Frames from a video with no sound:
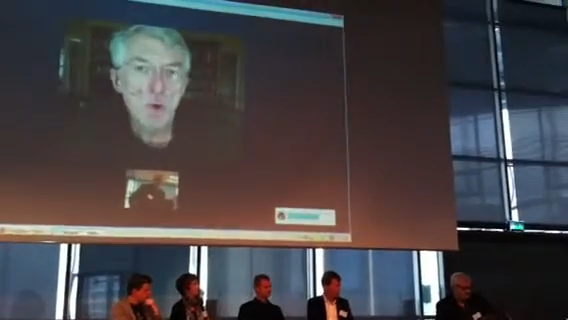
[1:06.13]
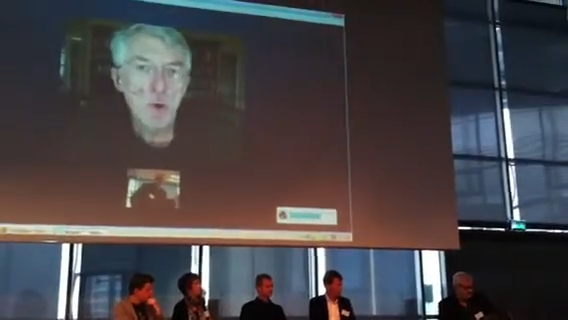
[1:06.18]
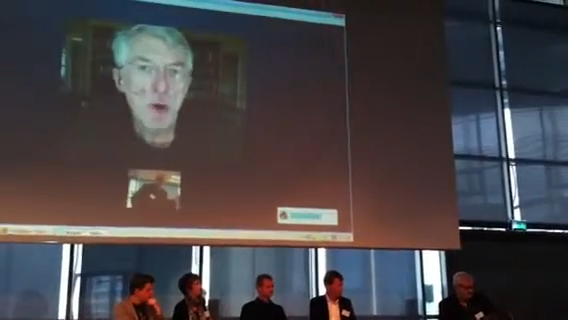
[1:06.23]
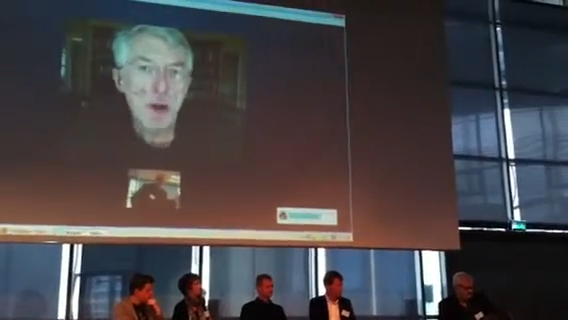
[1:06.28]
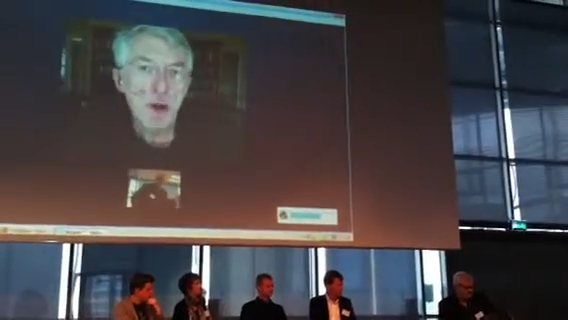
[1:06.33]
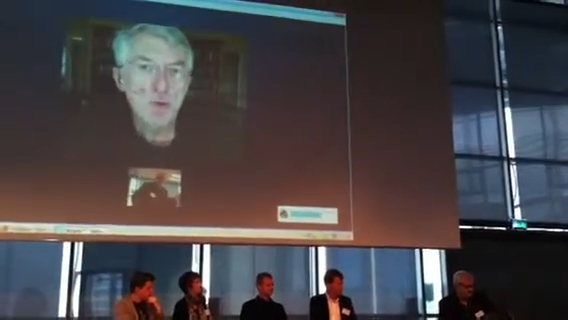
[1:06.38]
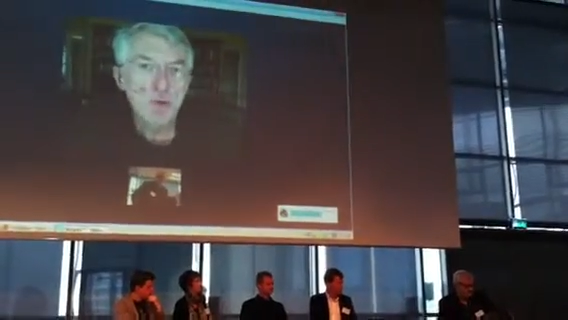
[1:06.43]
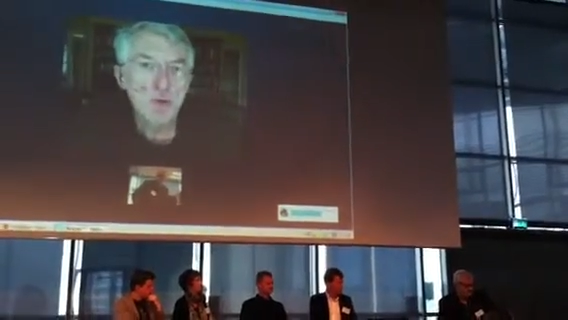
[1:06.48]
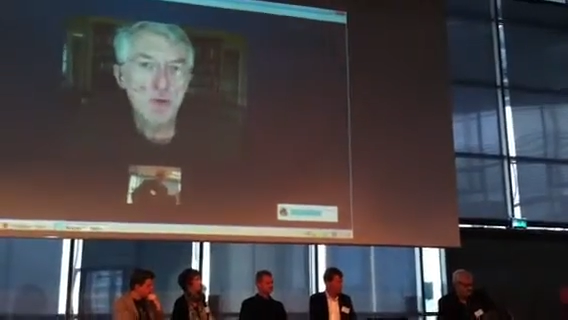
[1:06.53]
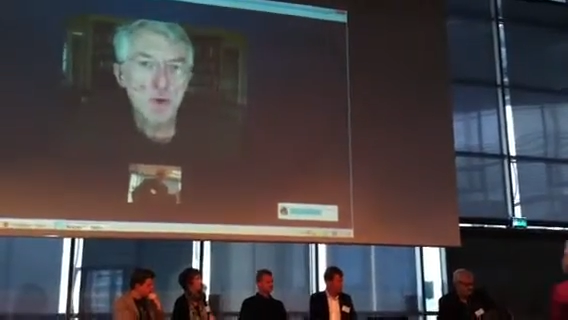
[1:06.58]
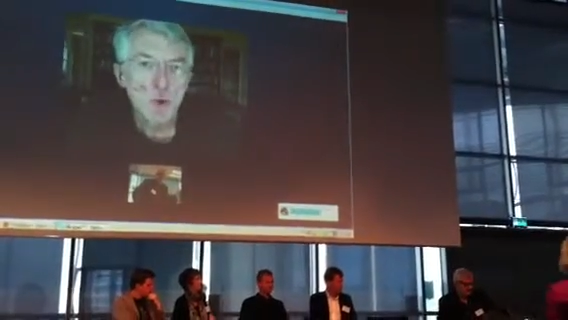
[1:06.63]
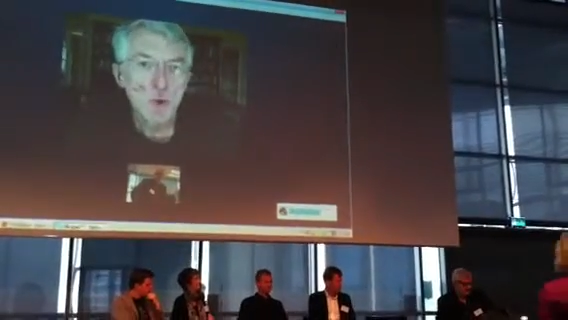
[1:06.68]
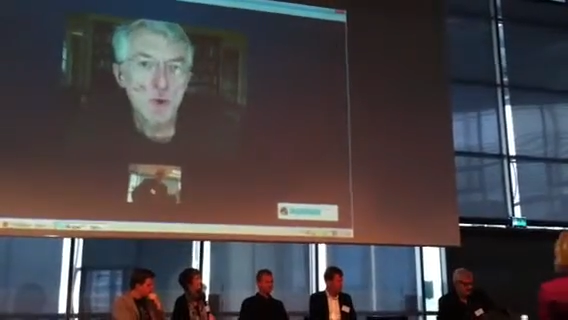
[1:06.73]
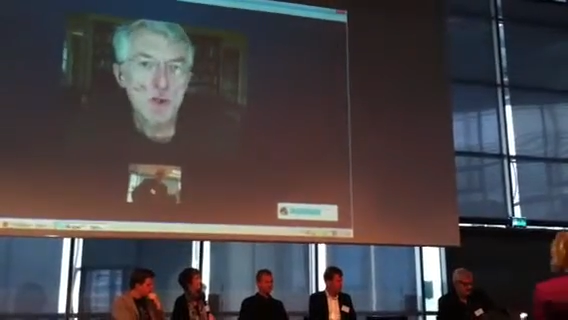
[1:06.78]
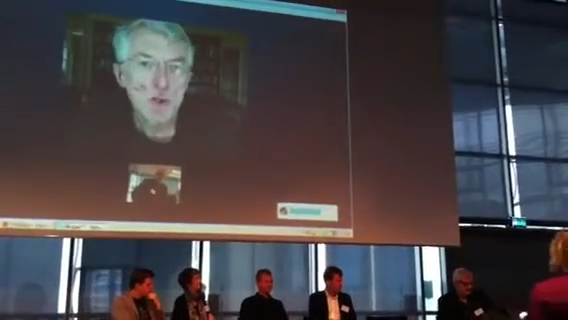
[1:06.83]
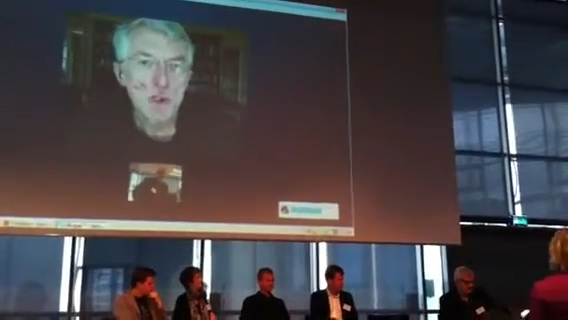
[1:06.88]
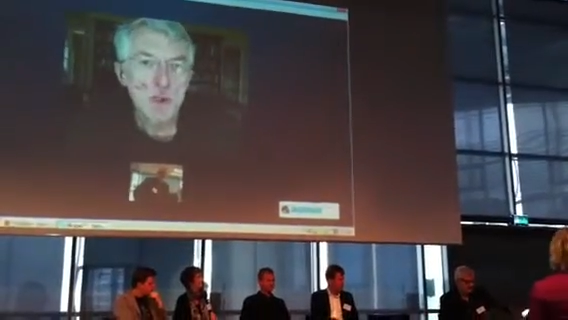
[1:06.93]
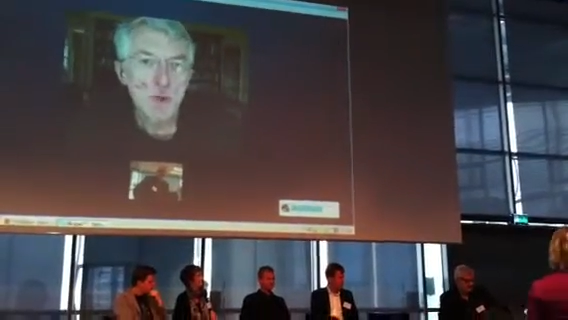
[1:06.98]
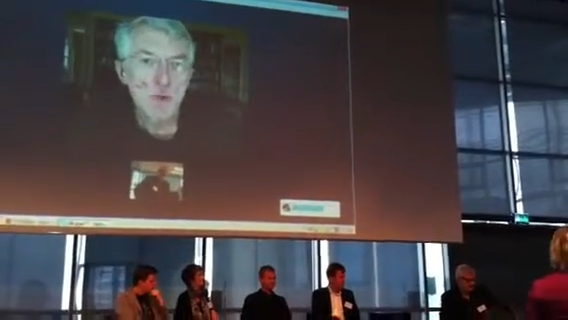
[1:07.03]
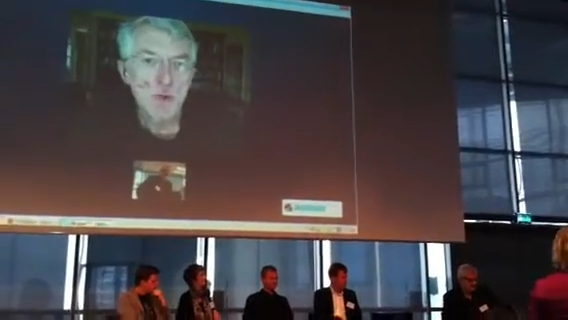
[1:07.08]

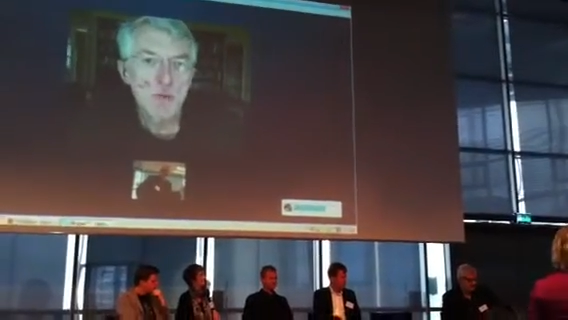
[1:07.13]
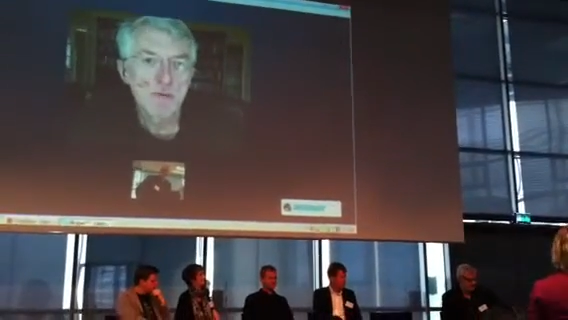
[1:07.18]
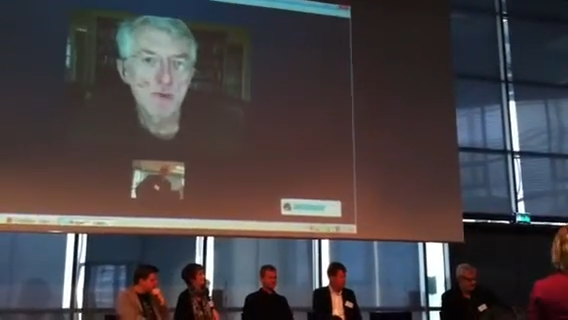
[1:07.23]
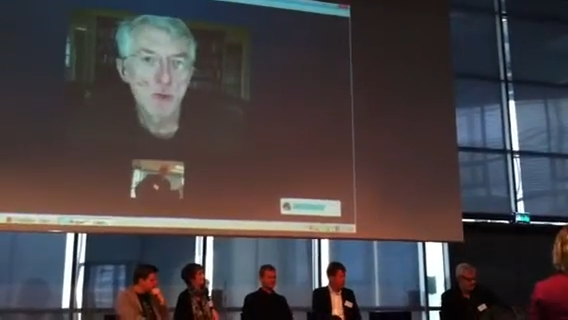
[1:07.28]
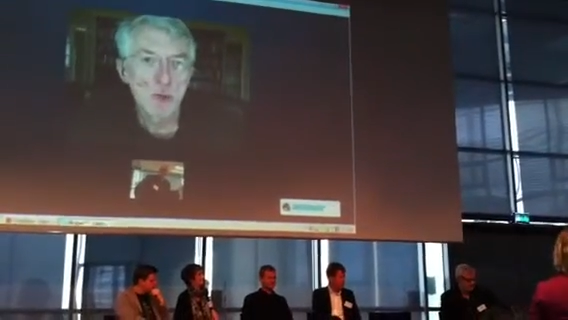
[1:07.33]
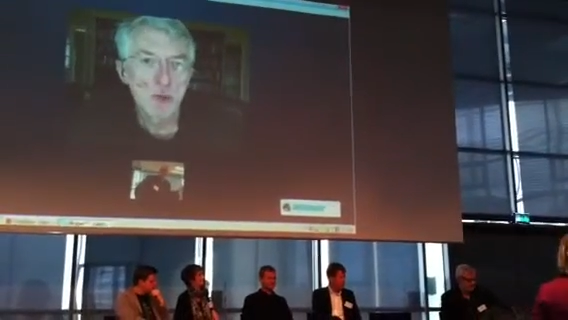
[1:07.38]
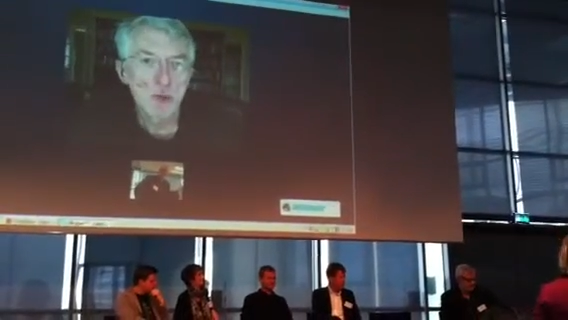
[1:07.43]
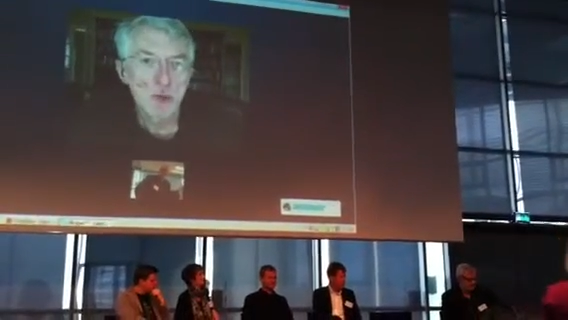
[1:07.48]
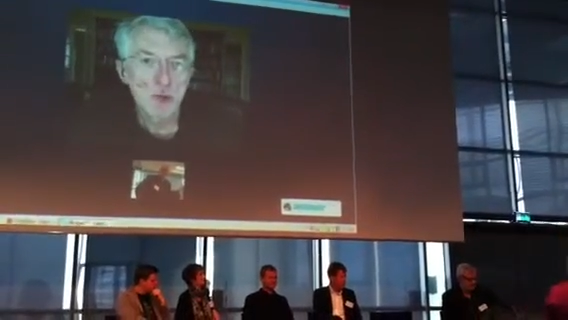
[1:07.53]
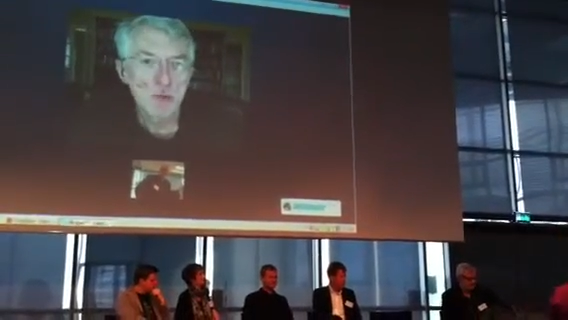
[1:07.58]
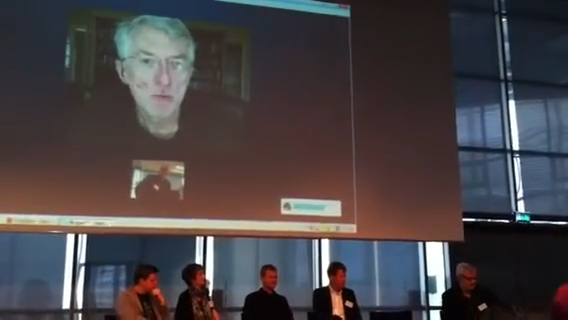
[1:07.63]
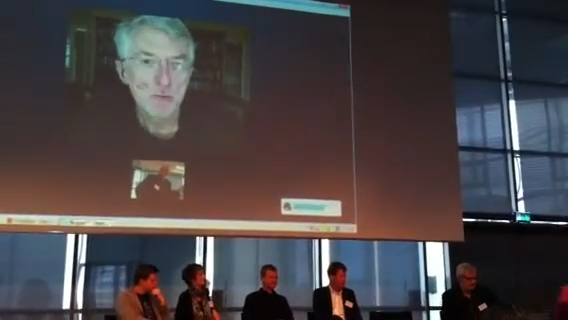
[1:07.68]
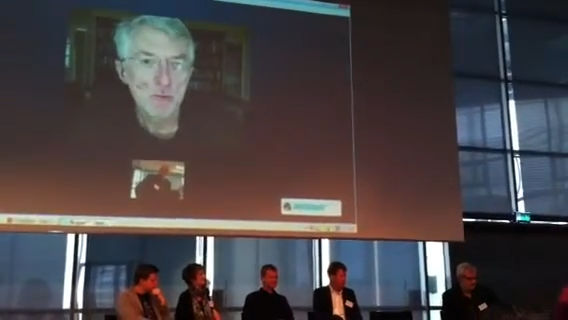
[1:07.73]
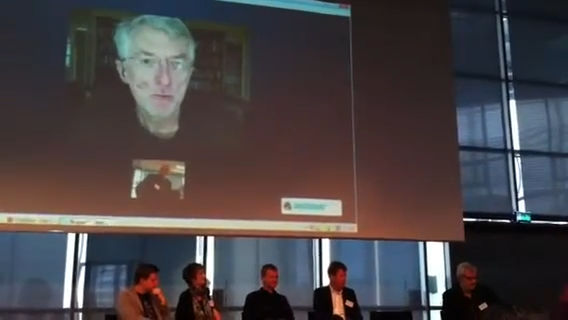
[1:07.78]
crowdsource their revolution.